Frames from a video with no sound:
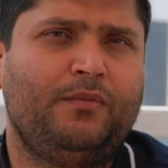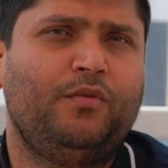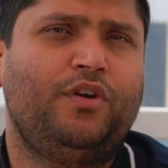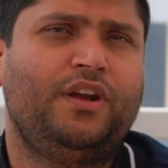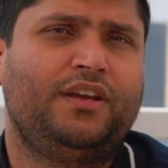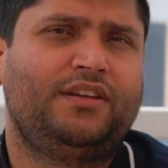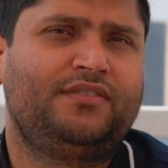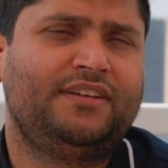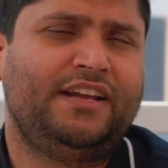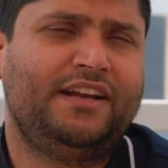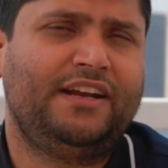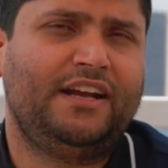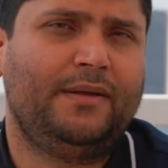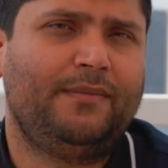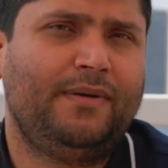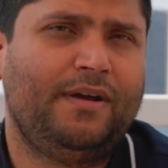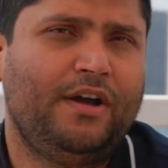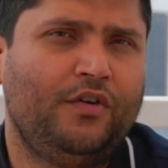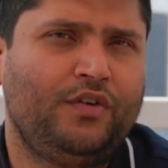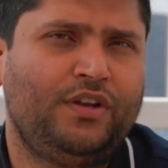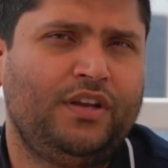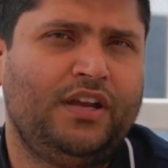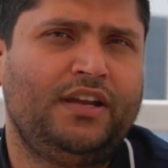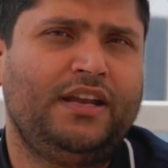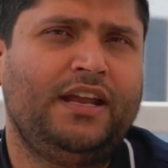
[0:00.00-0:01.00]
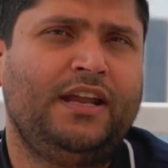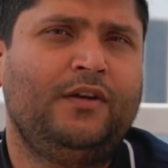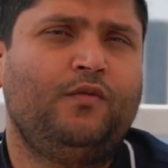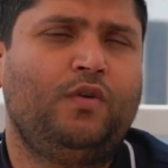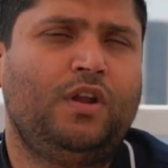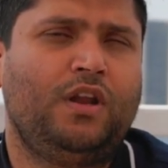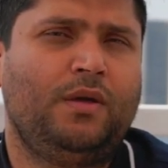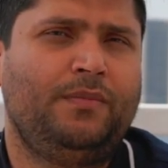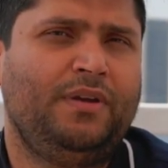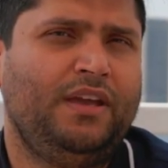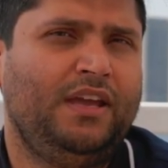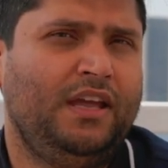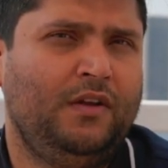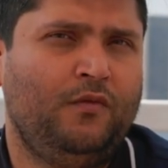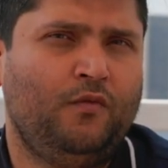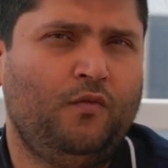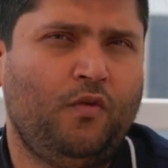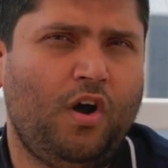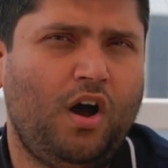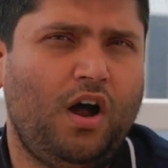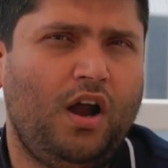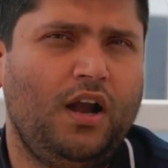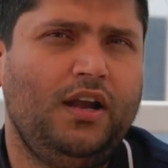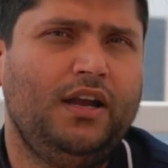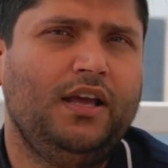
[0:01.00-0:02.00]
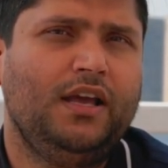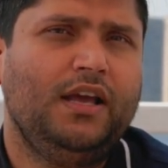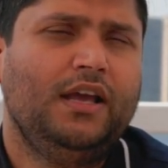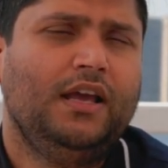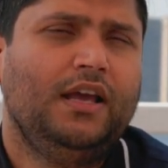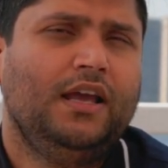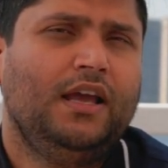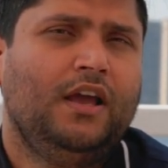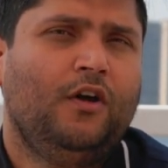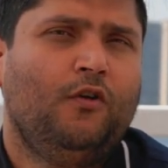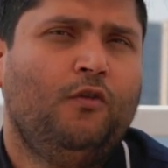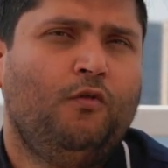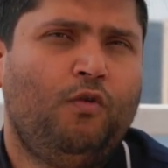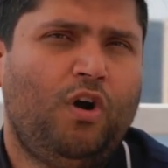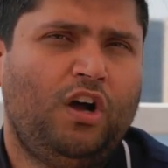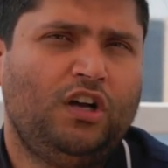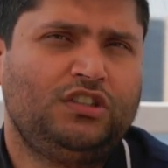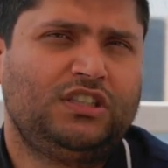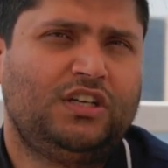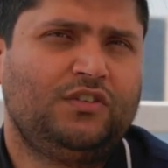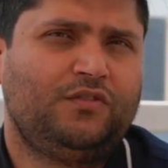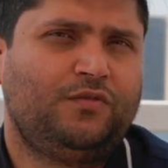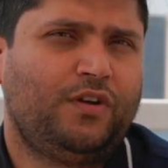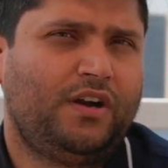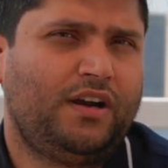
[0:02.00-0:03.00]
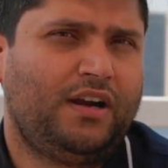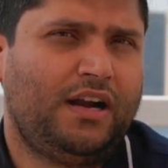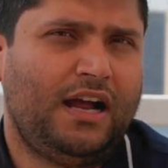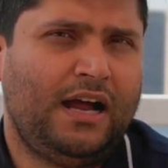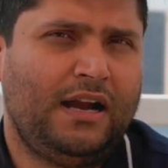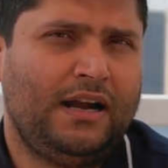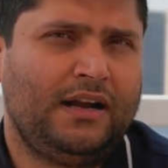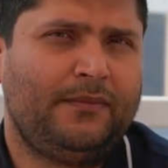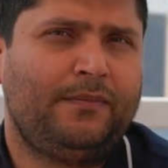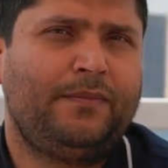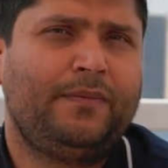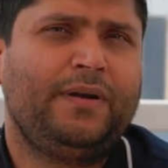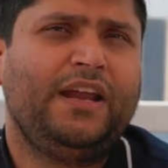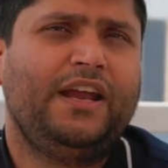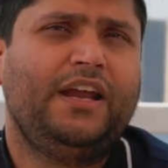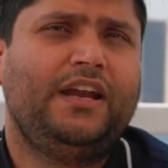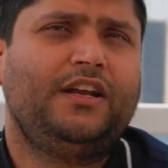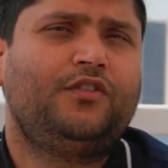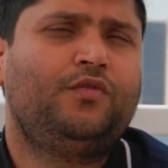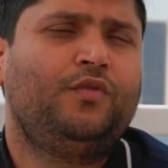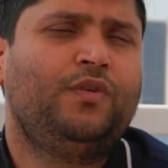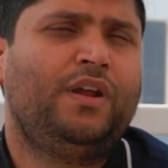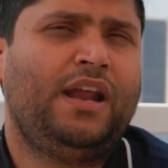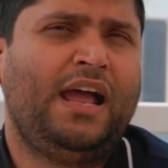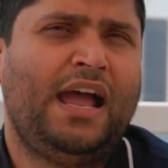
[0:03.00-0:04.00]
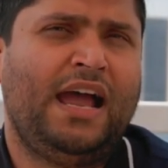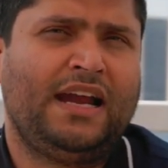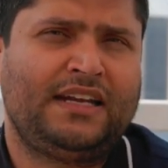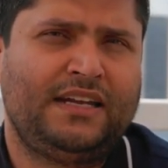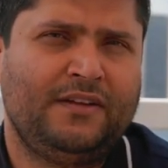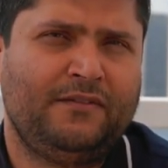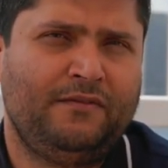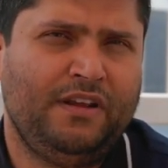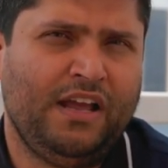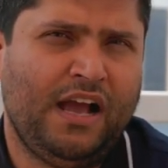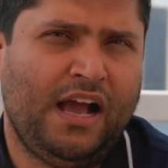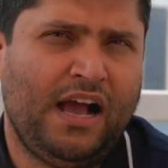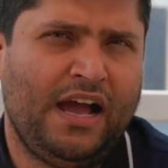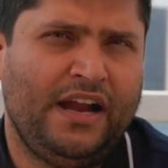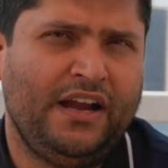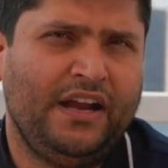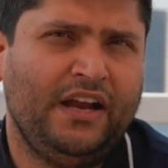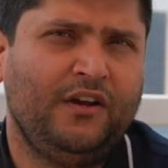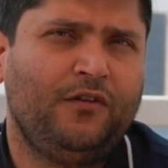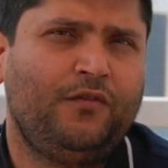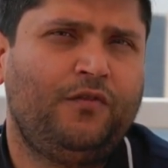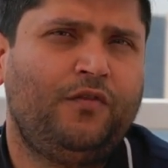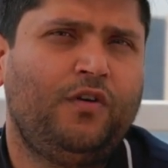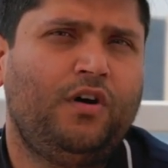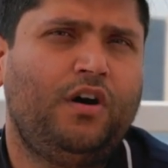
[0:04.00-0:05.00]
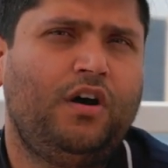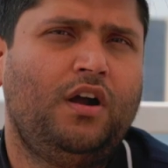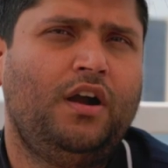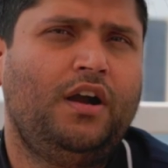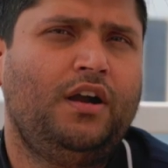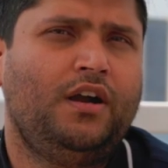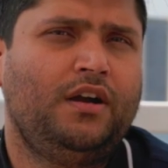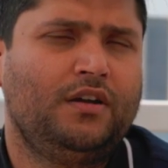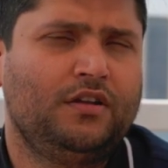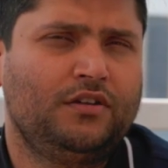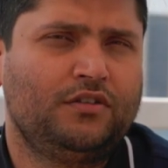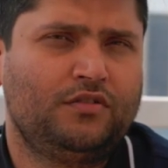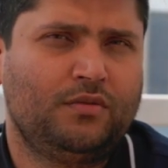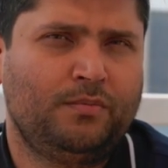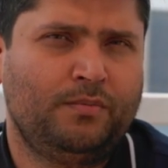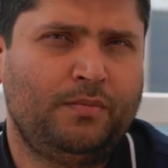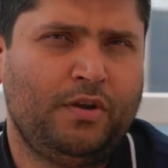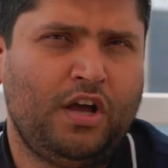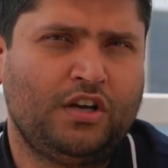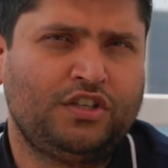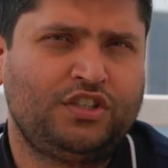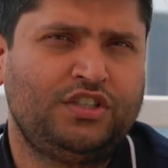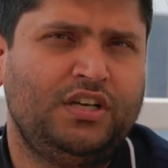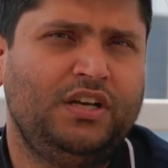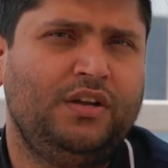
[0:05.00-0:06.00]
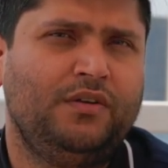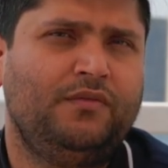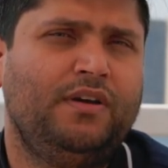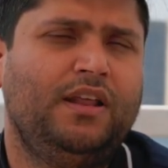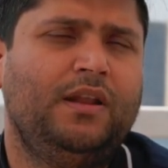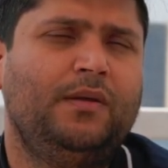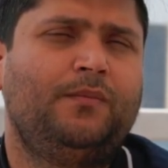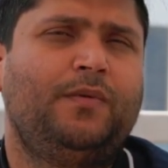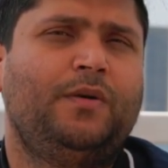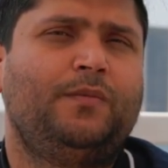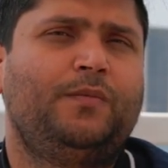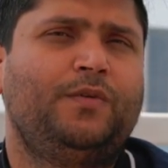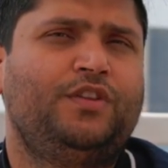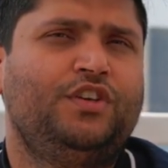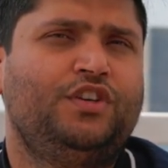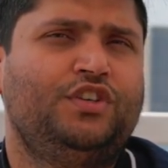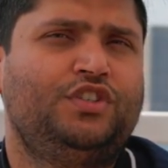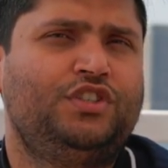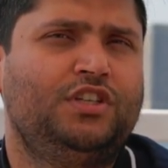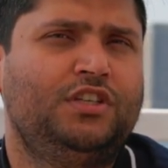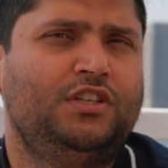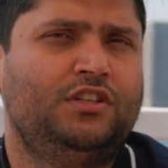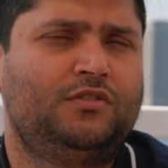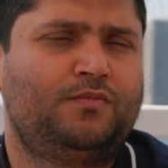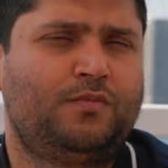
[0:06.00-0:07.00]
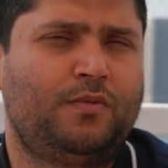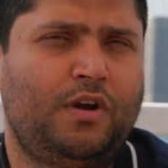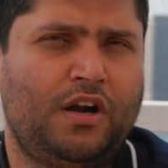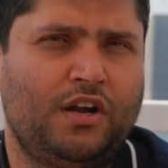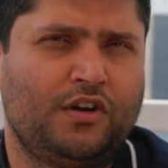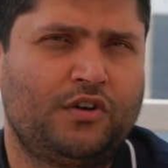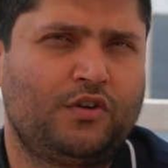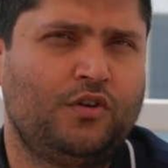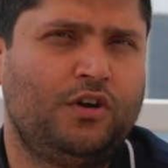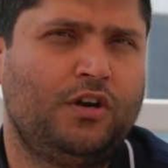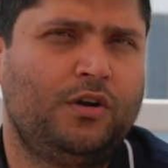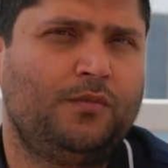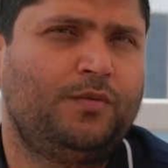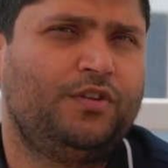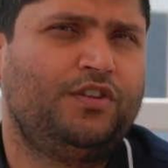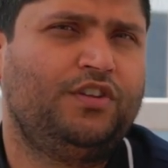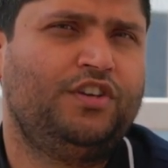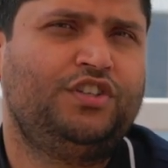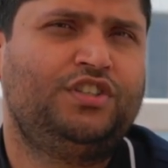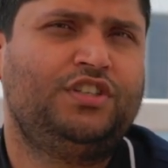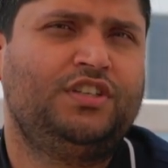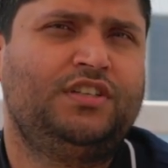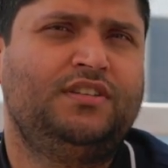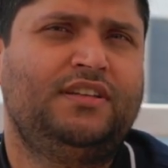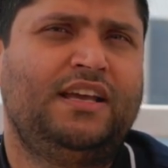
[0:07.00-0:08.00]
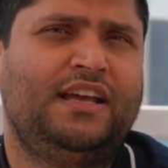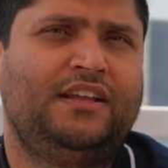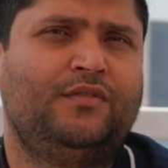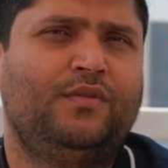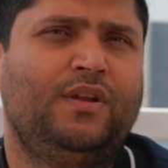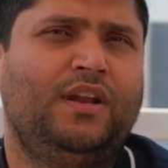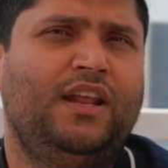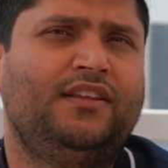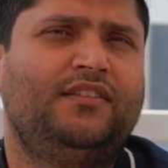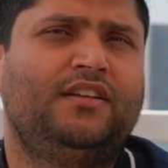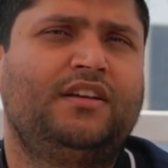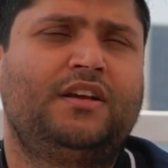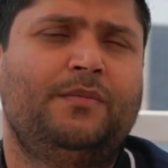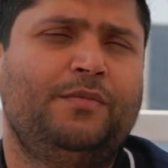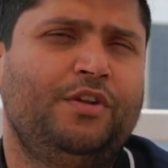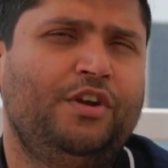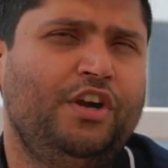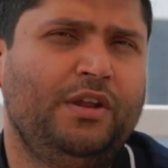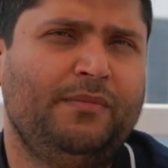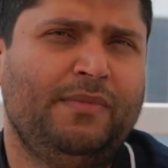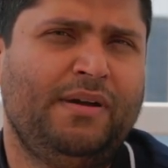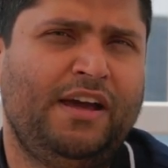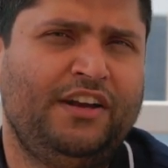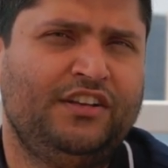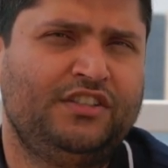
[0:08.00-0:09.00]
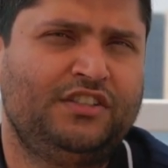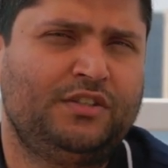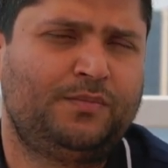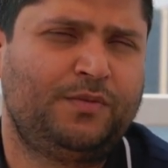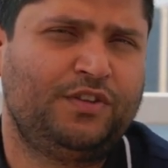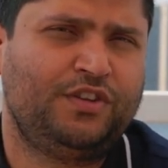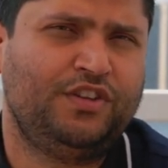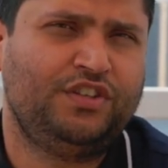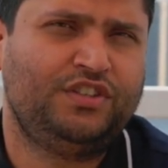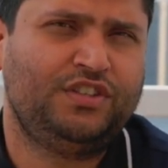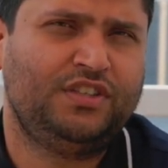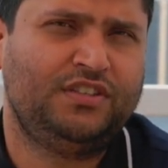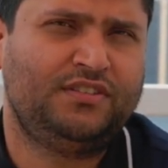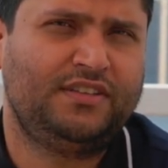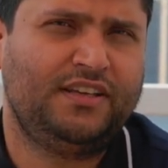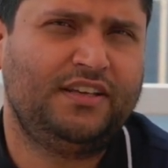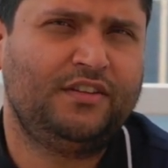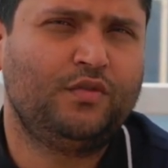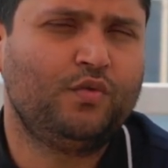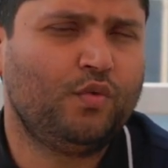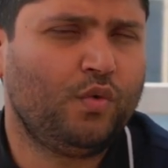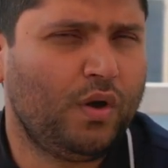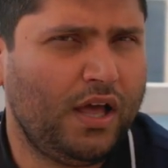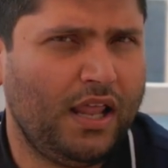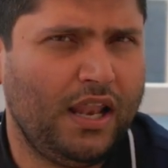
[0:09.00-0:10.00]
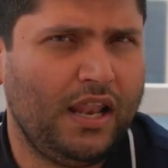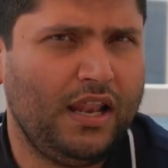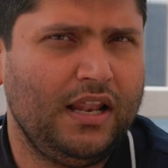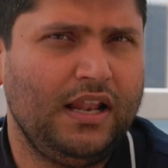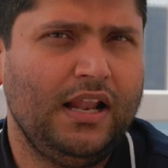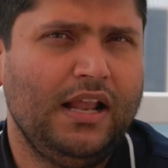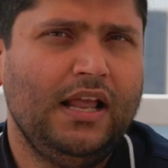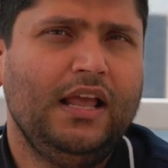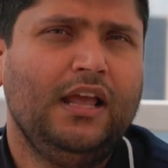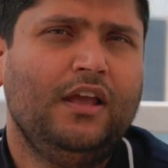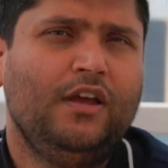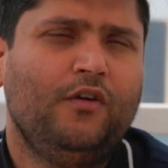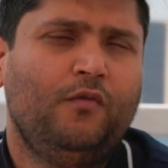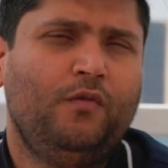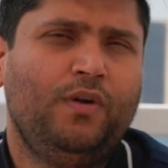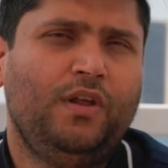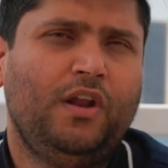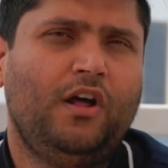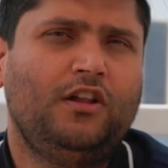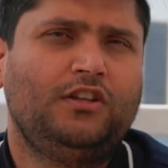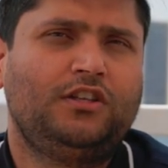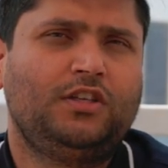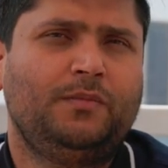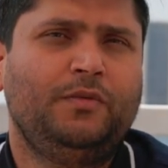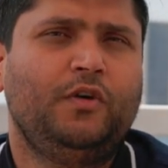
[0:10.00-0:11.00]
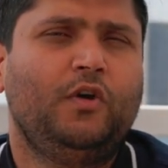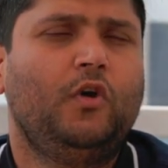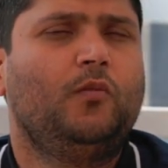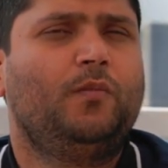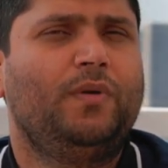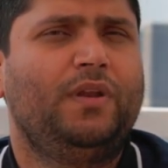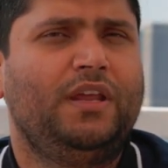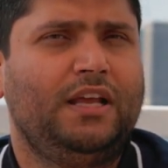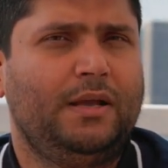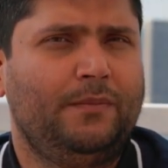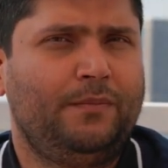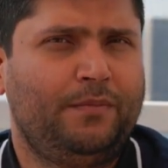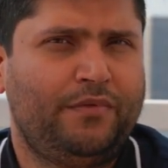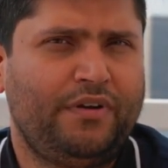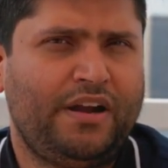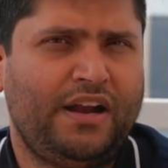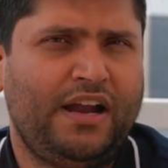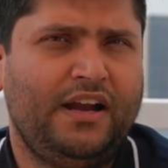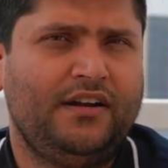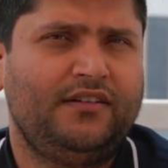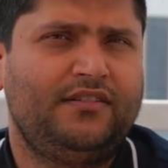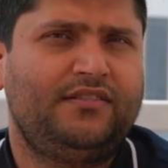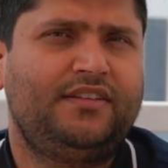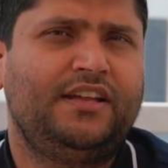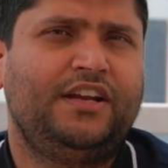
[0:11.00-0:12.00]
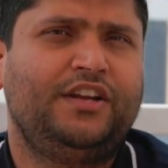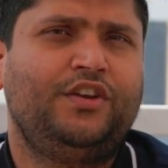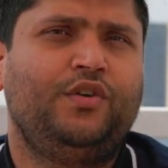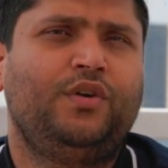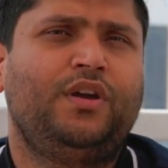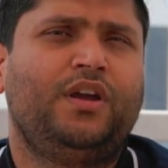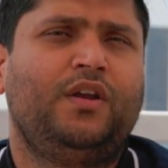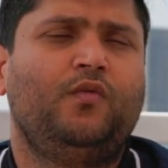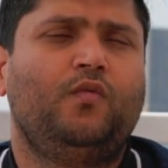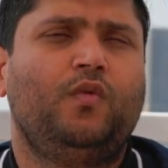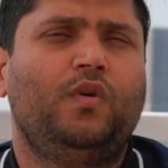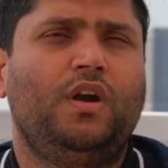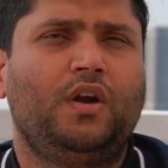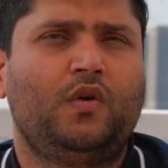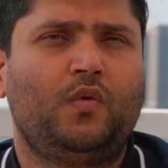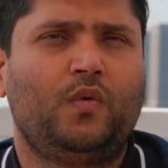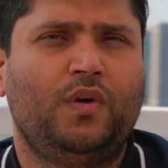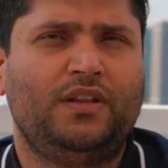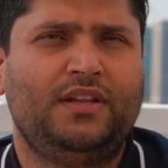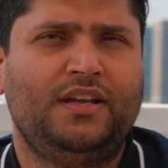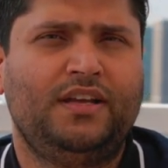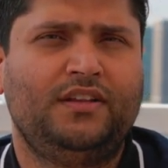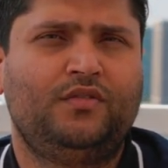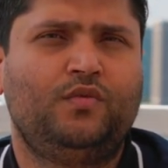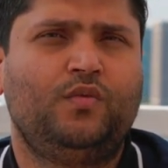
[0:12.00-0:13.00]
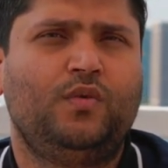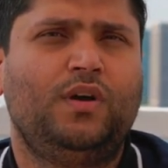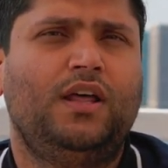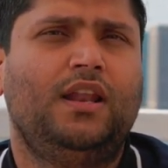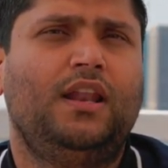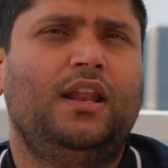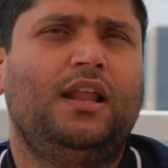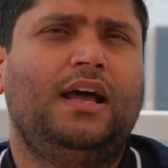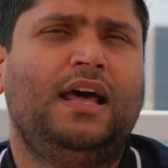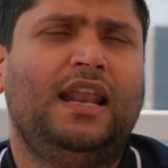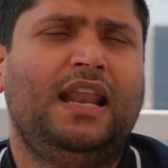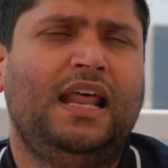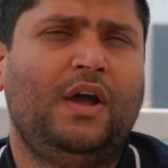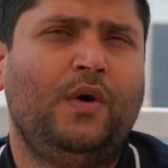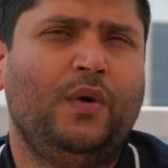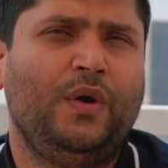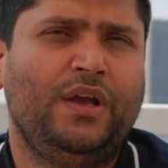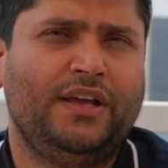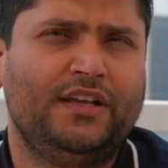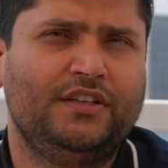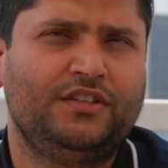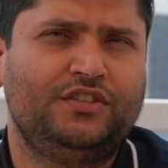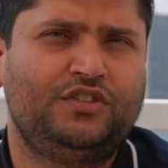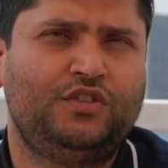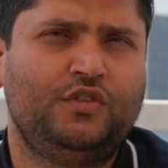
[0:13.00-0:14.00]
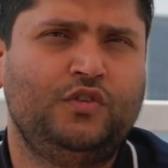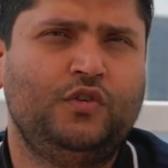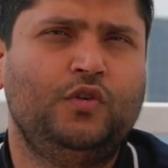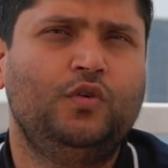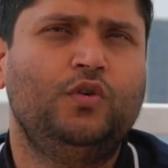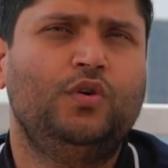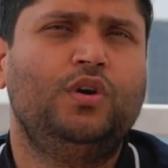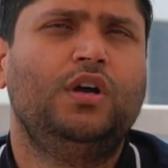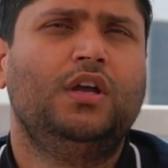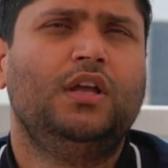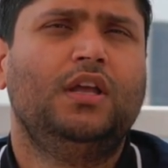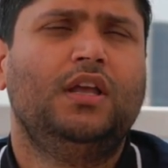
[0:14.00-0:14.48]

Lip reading: excited about it and want to be involved, watch out for our updates. We're actively hiring for blockchain developer positions, product owner positions, as well as the community manager positions as well. We'll also be opening up grants that you can work with as well, allowing us to